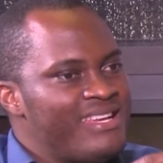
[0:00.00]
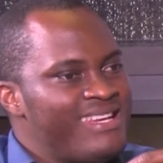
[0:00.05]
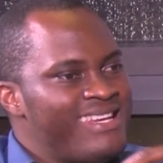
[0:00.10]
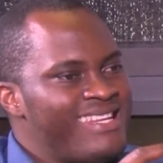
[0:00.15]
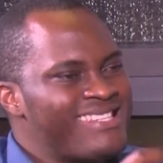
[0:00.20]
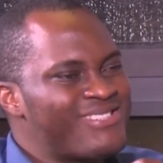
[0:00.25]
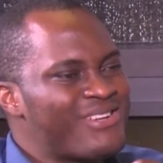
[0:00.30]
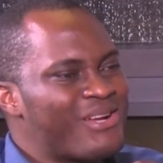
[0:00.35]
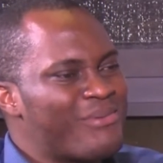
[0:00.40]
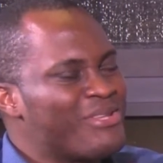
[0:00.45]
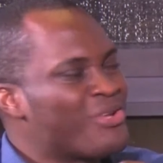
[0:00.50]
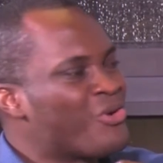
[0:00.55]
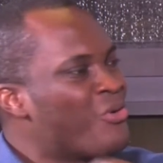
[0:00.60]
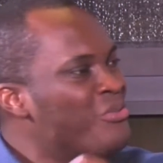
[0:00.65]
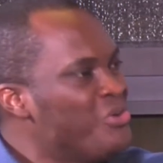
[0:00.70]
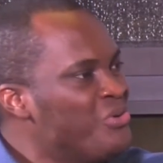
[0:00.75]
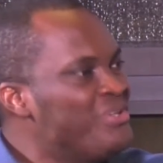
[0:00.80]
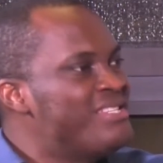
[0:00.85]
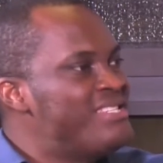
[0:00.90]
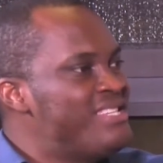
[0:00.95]
Let's talk about the
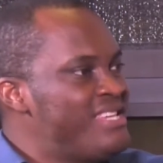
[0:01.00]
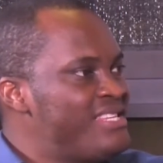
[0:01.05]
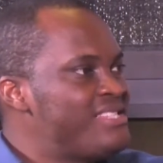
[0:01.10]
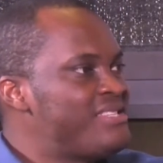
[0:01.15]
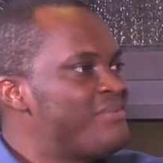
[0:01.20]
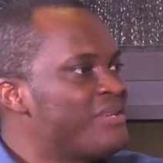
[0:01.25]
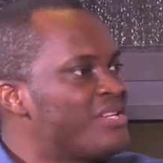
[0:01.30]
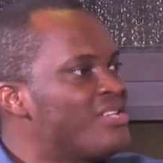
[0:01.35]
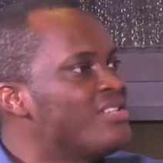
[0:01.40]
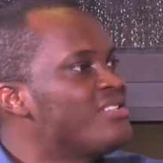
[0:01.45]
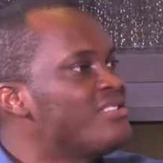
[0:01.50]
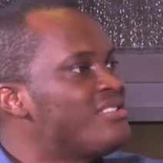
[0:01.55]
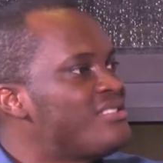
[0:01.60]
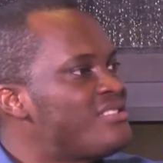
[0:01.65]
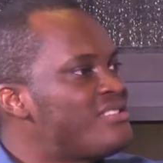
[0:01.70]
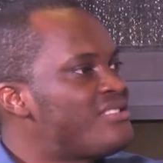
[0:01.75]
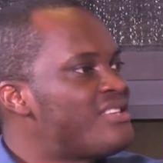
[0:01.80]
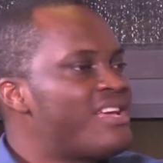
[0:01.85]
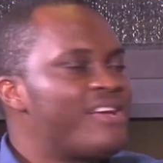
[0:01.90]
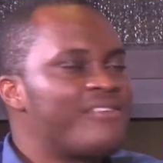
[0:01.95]
communities,
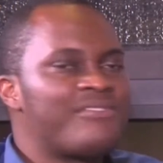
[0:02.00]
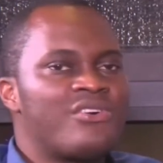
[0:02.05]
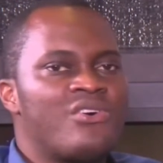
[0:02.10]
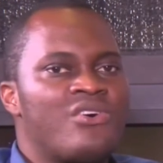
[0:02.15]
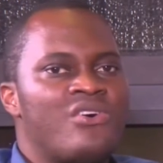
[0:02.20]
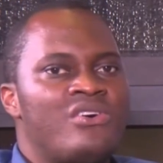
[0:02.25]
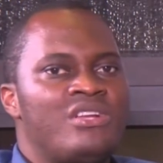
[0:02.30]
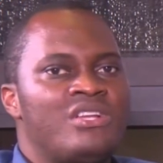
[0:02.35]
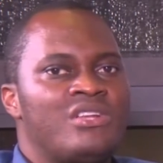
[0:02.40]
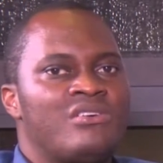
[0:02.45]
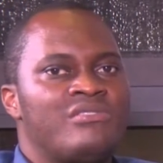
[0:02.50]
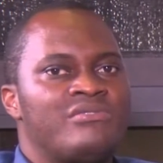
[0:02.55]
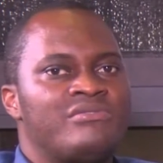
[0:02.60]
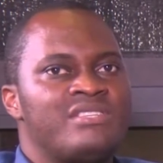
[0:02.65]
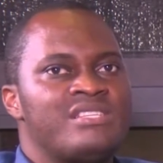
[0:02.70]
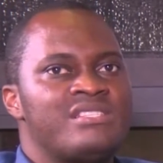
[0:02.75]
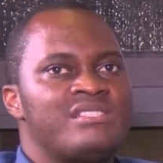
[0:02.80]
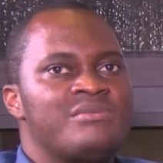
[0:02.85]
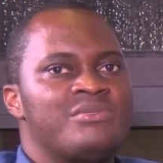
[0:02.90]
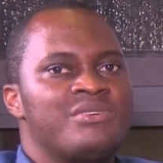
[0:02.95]
because I've got a lot of
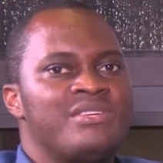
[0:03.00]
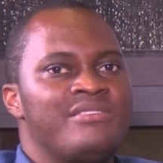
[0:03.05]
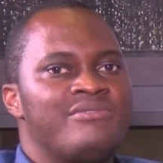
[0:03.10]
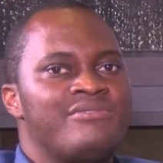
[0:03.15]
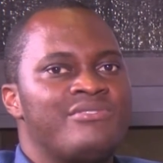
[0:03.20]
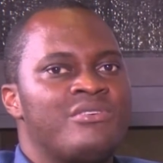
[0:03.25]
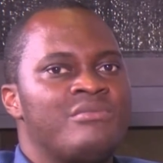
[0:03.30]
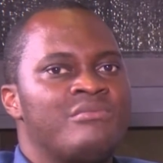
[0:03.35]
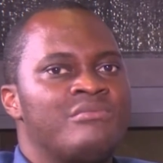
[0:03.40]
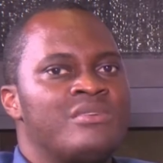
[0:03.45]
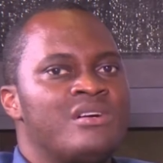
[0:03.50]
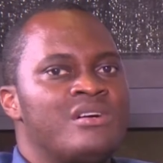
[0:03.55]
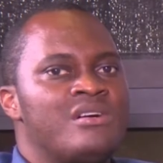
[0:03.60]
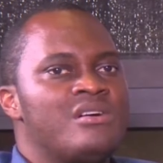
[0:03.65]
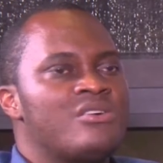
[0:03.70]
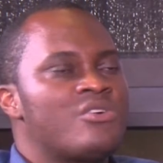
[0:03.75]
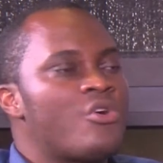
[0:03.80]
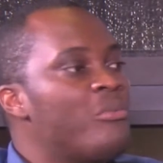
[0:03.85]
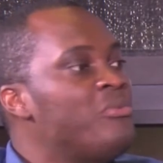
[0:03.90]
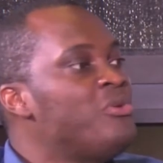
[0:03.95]
testimony from
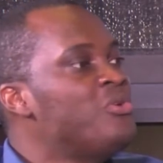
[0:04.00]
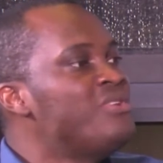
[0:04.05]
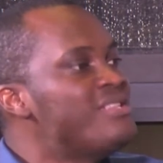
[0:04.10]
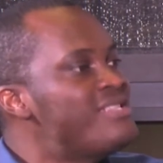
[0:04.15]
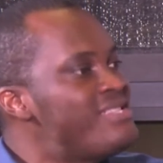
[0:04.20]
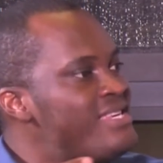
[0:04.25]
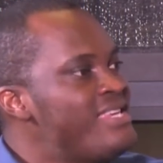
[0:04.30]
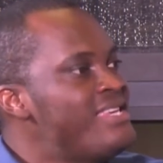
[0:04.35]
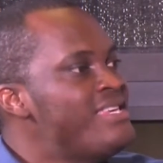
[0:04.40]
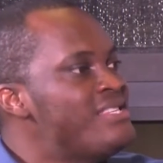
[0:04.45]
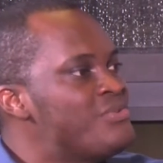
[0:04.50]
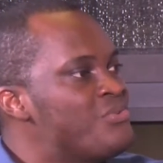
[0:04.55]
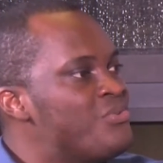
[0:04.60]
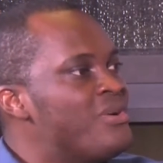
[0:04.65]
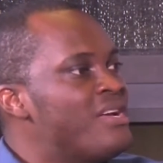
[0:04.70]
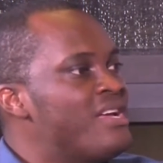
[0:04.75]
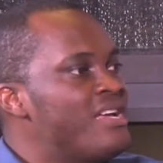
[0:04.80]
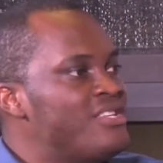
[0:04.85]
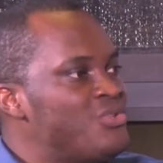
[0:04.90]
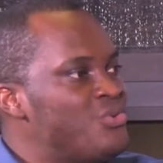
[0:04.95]
communities
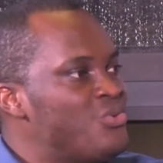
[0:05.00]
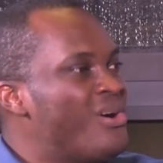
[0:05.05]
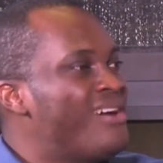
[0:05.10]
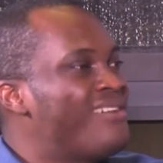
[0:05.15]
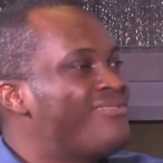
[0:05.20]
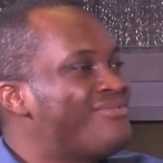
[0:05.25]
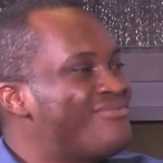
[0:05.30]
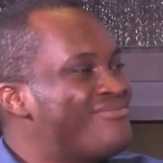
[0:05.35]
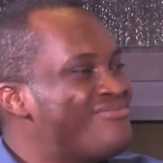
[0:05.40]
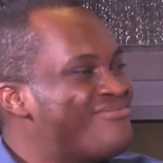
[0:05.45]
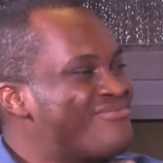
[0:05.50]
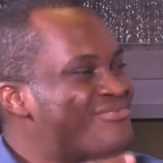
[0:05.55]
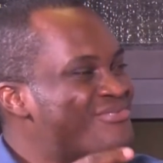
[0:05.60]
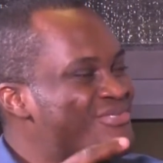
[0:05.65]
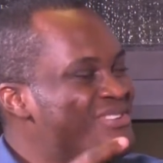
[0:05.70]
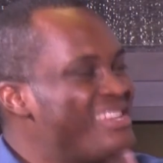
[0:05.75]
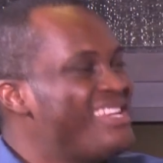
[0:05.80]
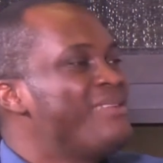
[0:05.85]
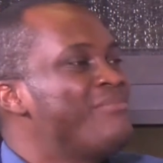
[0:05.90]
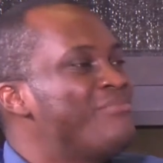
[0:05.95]
where you have
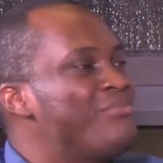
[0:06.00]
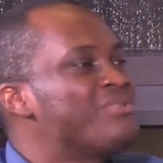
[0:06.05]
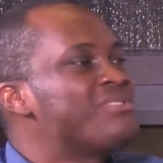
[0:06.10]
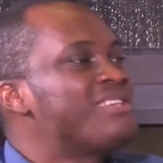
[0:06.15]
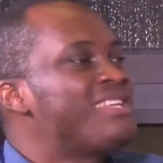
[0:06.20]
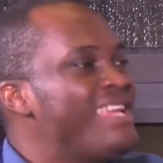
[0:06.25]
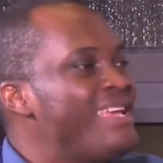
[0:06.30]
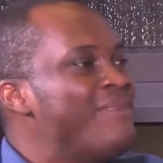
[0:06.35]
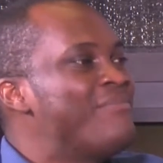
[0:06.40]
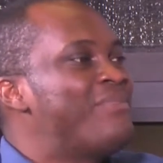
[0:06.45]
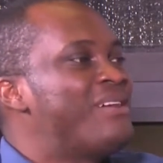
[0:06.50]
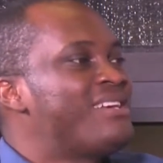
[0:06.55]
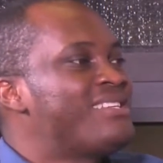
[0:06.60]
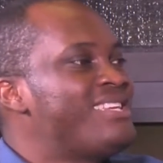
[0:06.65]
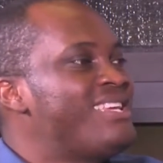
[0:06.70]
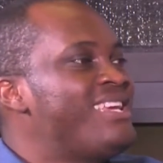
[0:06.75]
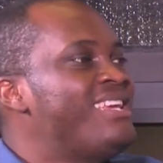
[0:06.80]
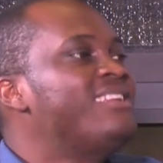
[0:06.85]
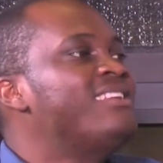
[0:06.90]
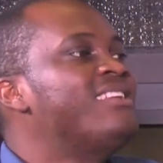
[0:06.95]
really put an
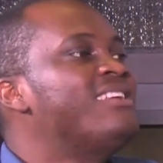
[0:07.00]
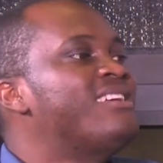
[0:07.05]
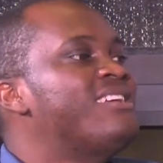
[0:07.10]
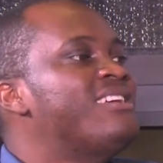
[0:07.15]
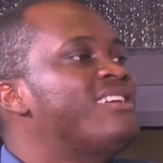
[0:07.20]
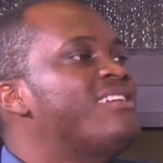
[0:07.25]
impact in.